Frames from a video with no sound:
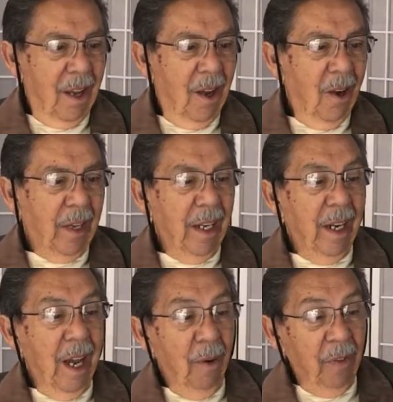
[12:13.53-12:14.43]
Okay,
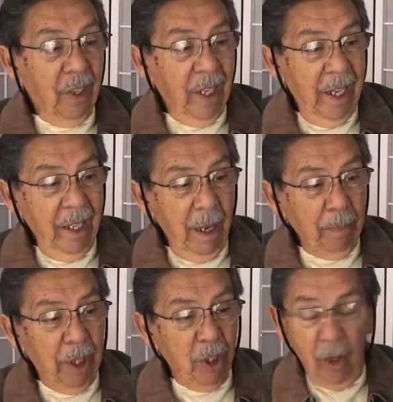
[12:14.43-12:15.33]
now we've cleaned up
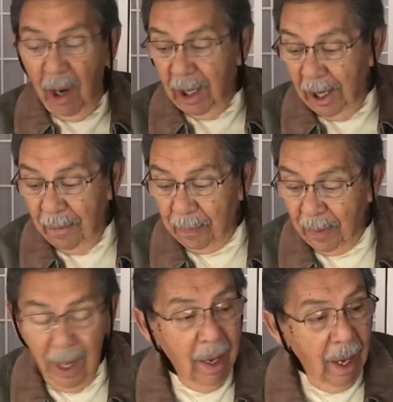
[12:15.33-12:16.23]
the trunk
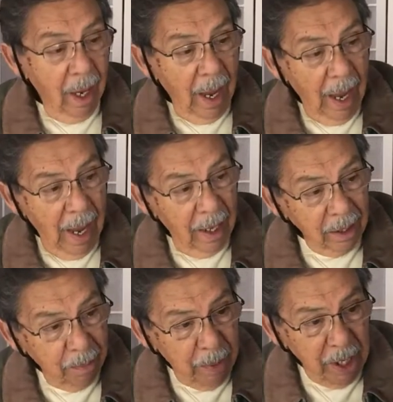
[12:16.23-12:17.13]
as
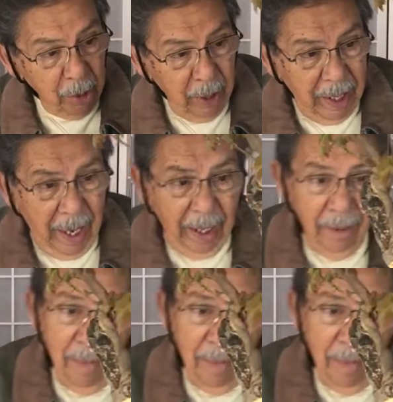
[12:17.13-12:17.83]
best we can,